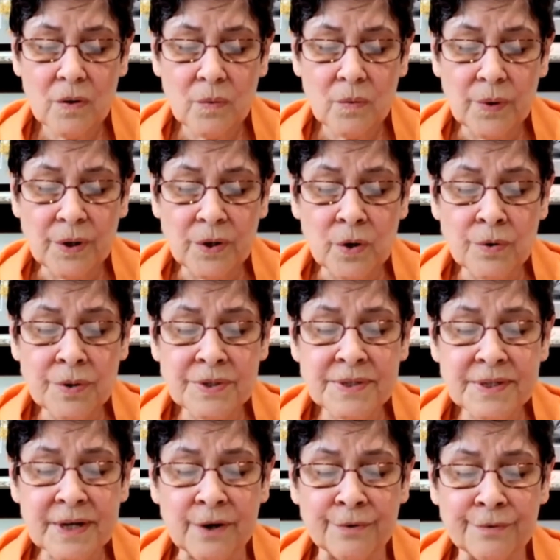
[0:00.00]
We know the
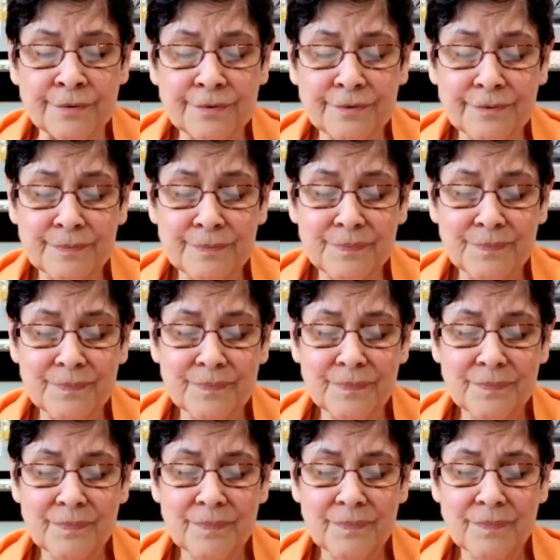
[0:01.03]
self,
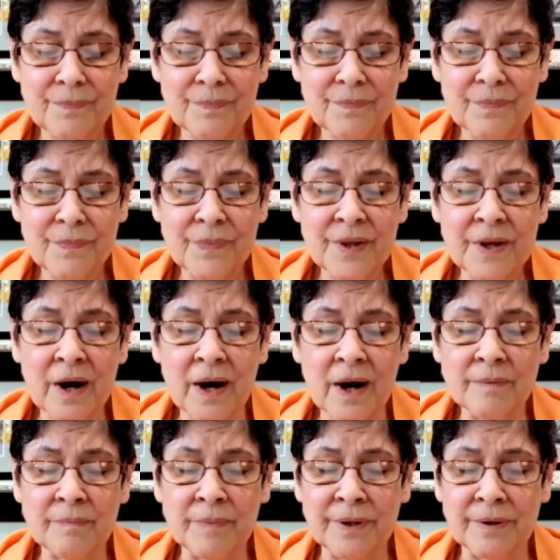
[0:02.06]
the
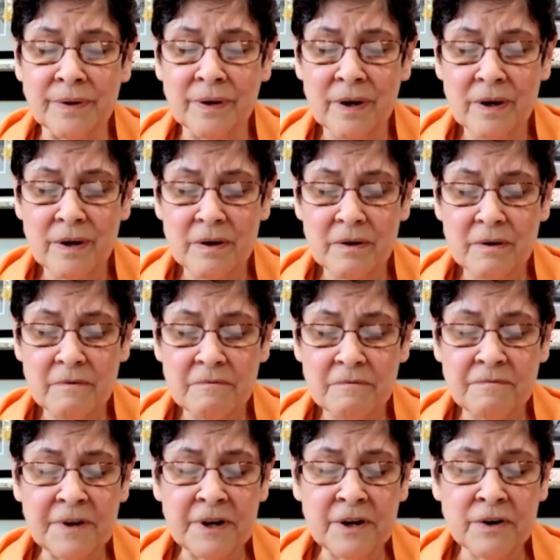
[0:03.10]
Atman,
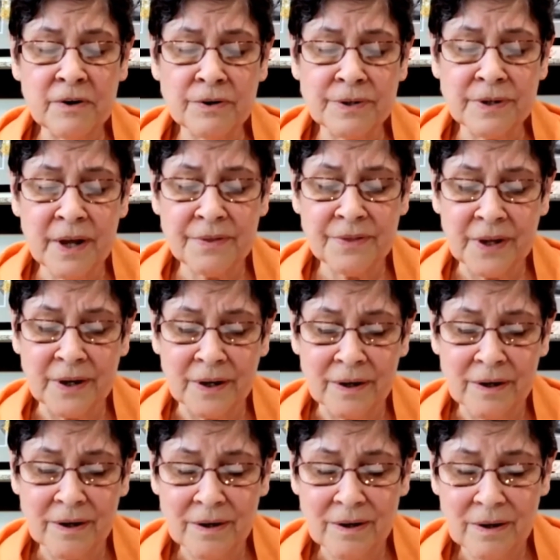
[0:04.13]
fears nothing,
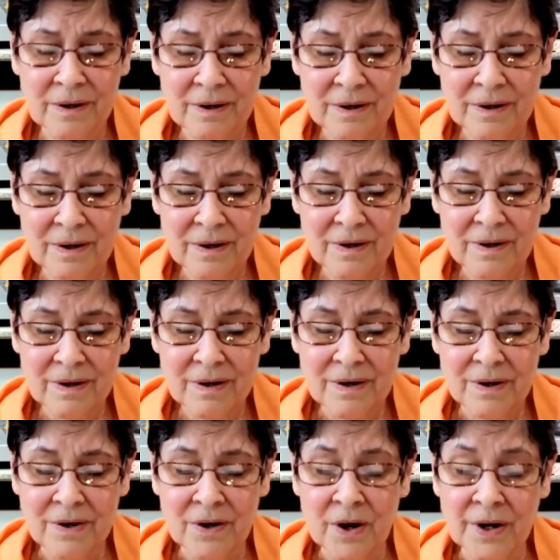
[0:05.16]

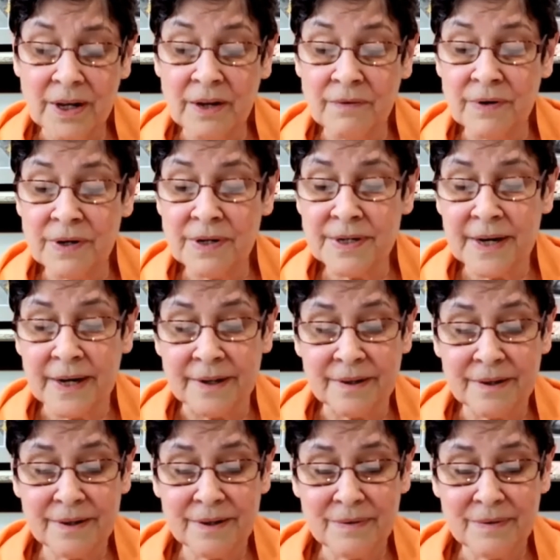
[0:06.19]
not even death.